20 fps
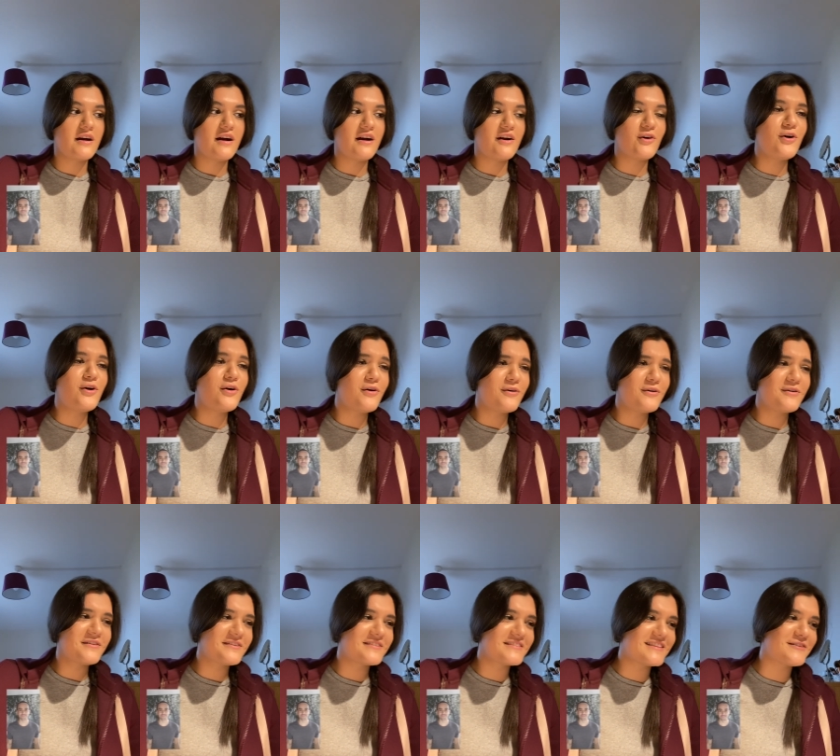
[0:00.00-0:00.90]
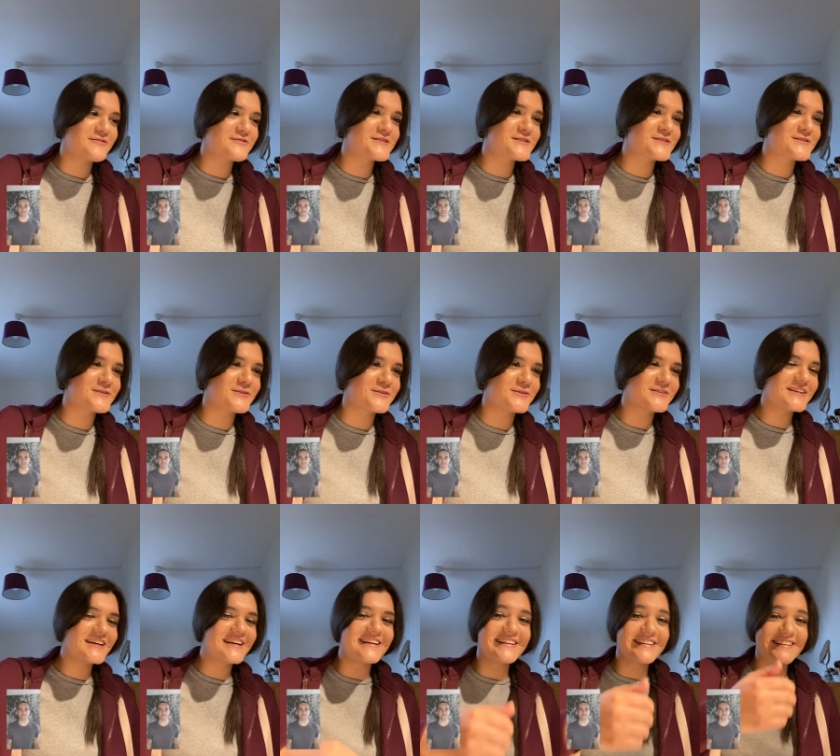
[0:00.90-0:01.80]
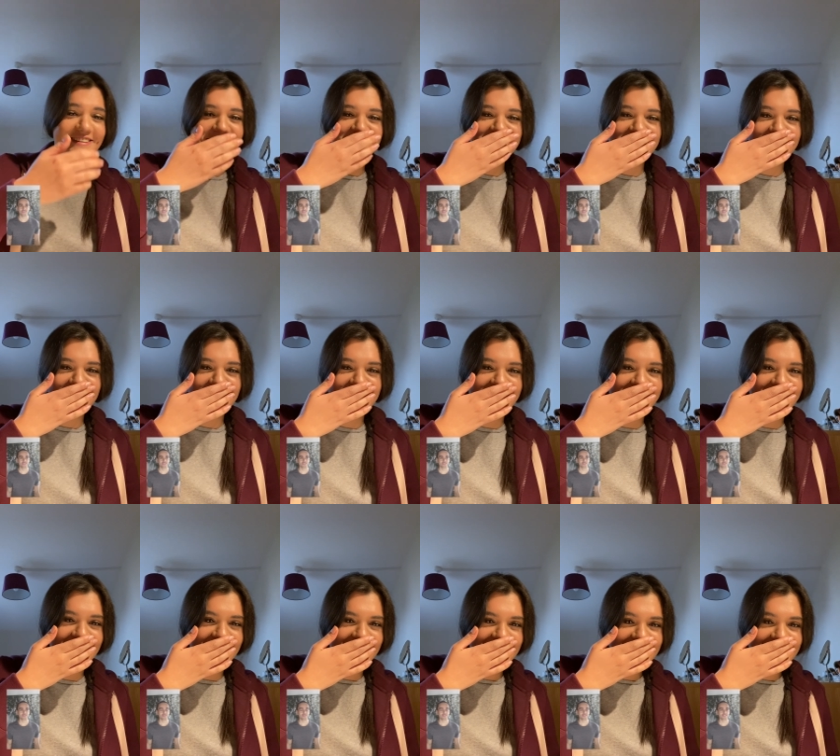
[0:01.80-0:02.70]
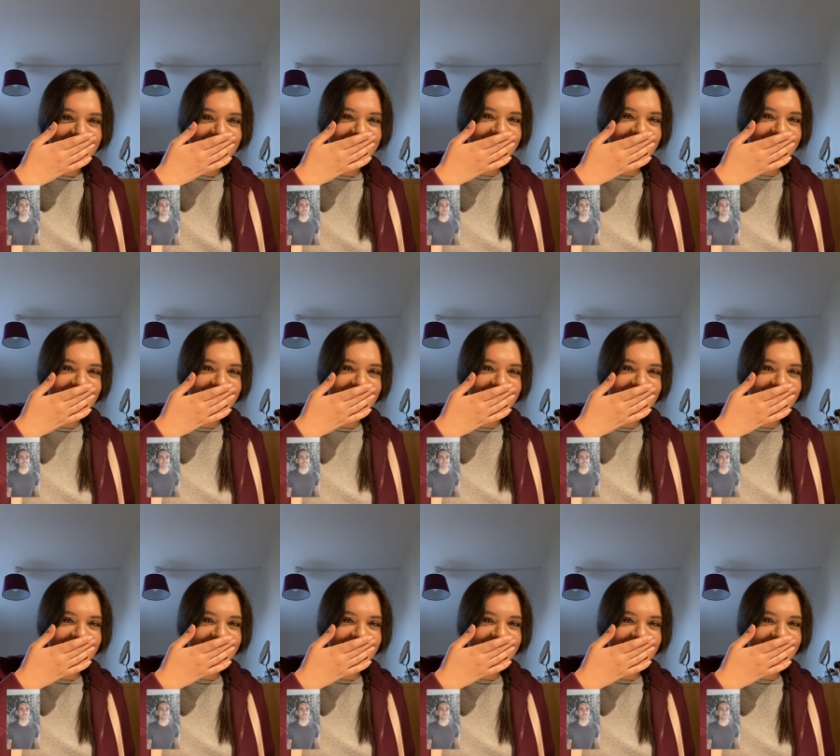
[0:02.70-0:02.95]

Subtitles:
Oh, that was so delayed.